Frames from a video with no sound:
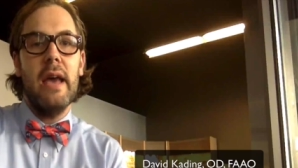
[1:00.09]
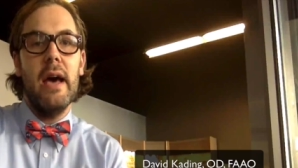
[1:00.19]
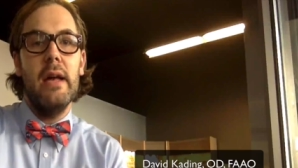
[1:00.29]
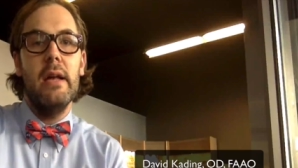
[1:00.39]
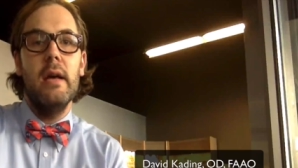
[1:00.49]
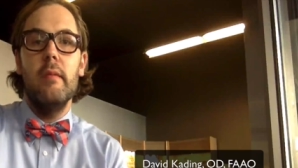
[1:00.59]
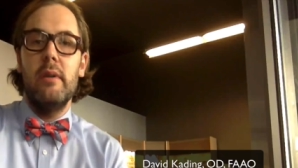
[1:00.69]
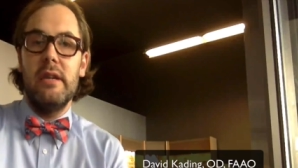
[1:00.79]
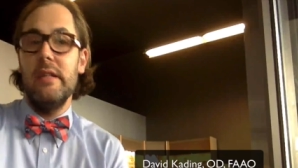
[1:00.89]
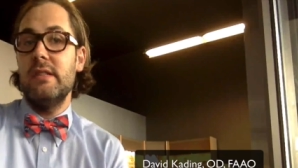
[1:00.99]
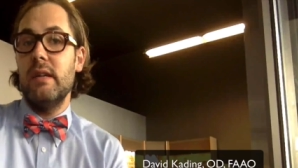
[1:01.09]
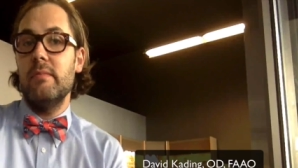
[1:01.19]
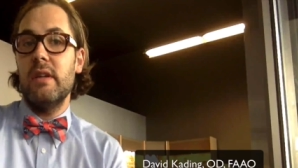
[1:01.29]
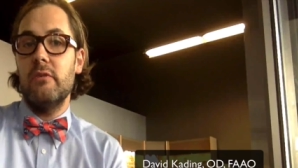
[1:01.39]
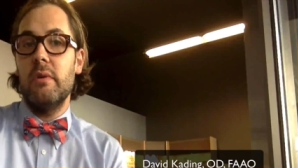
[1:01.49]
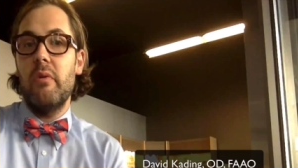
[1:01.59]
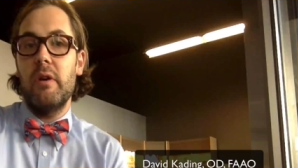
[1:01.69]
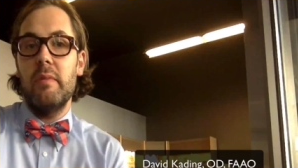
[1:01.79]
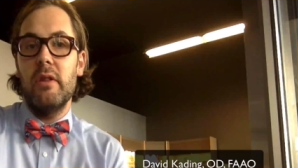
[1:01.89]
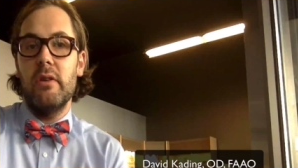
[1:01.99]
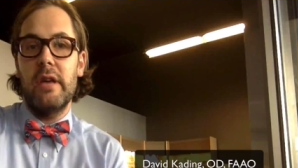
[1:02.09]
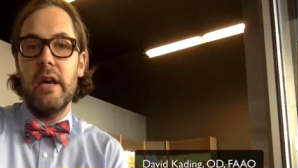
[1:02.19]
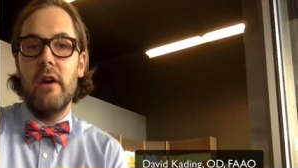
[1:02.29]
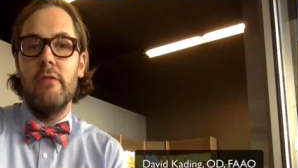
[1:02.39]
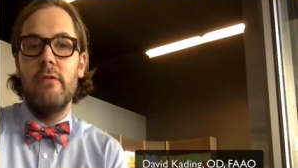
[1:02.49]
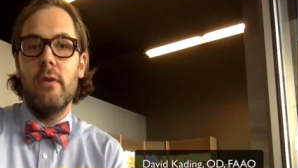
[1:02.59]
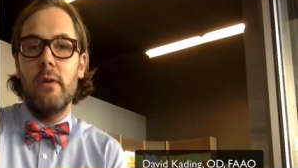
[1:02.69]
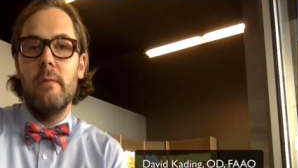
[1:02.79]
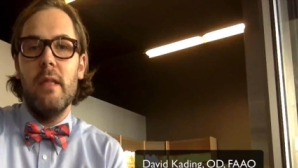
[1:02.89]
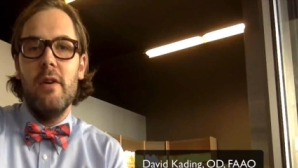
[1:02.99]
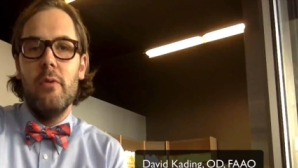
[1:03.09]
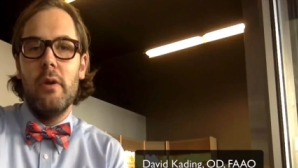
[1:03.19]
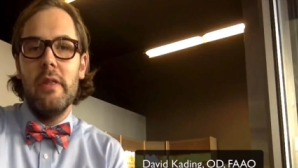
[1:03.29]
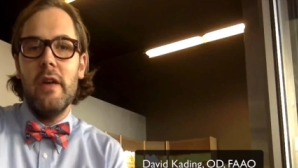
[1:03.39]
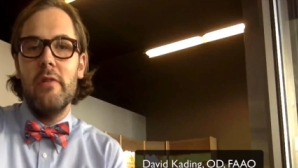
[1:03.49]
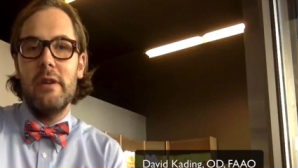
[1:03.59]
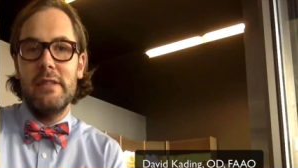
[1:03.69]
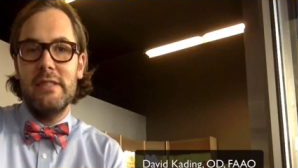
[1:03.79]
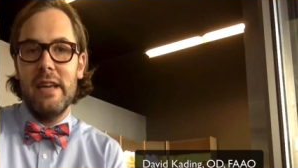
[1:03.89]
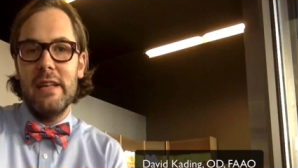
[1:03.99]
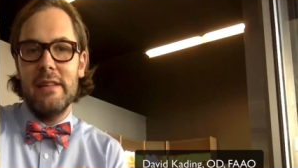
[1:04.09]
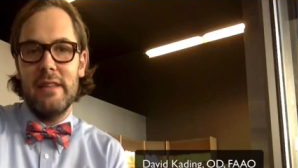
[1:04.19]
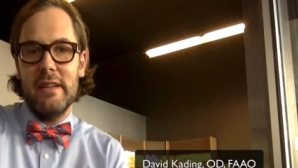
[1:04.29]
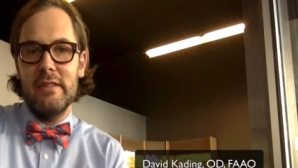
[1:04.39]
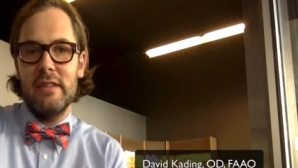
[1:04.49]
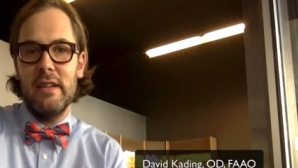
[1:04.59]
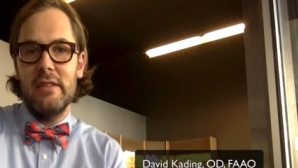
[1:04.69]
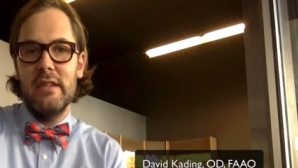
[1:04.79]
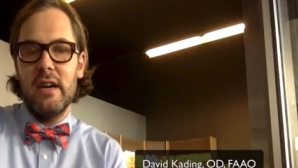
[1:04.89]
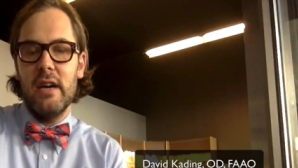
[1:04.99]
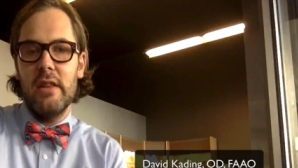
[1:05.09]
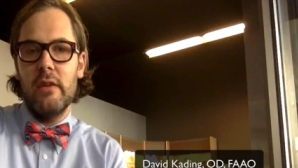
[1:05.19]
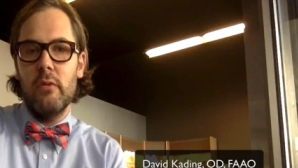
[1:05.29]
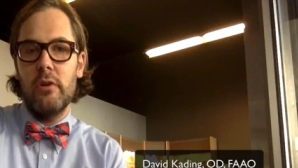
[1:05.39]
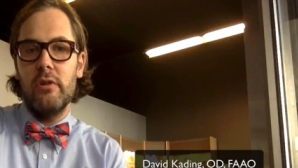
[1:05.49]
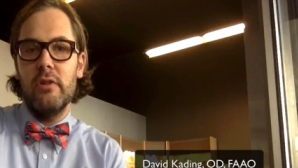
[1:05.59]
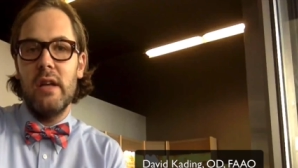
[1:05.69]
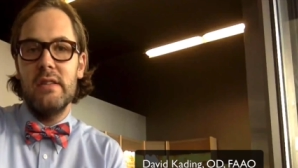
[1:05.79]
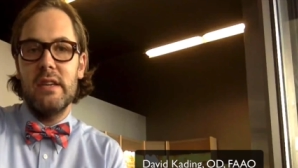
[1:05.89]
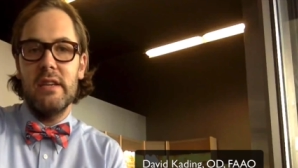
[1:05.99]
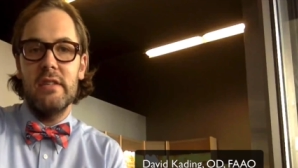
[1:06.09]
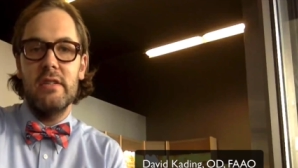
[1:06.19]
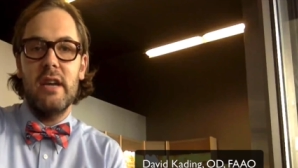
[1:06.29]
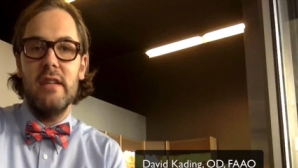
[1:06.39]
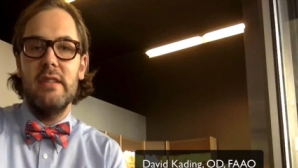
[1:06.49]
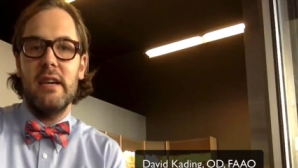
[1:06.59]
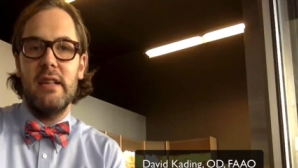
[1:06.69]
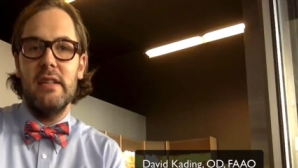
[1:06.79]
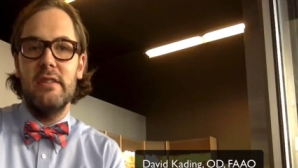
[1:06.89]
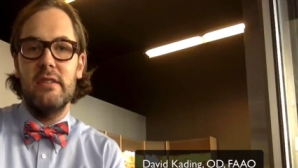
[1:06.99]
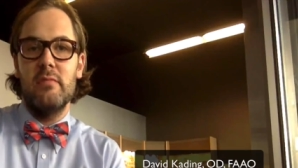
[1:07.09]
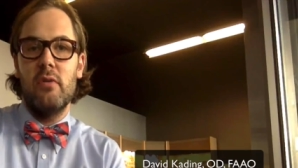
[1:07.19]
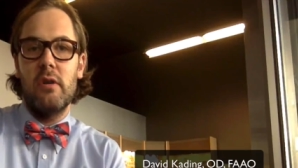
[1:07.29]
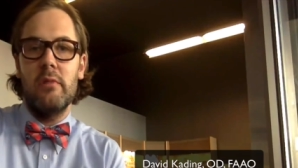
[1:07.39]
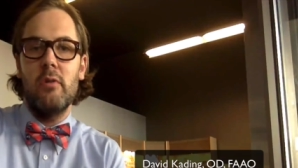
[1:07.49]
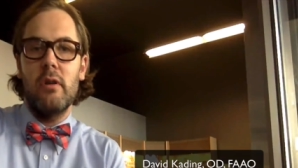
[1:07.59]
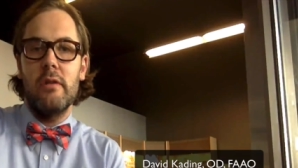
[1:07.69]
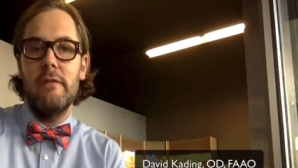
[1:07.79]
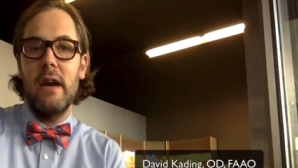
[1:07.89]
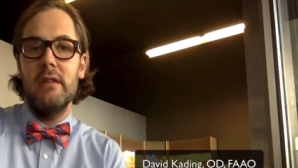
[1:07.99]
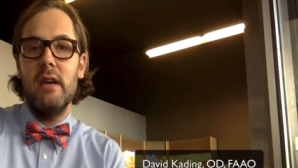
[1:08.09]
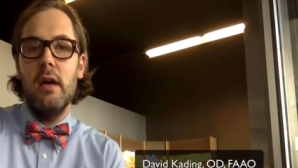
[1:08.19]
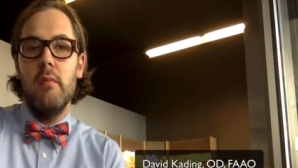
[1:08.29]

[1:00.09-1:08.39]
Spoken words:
yet, but it is something we want to be looking out for. One of the other exciting things that we're utilizing is contact lenses more and more. In fact,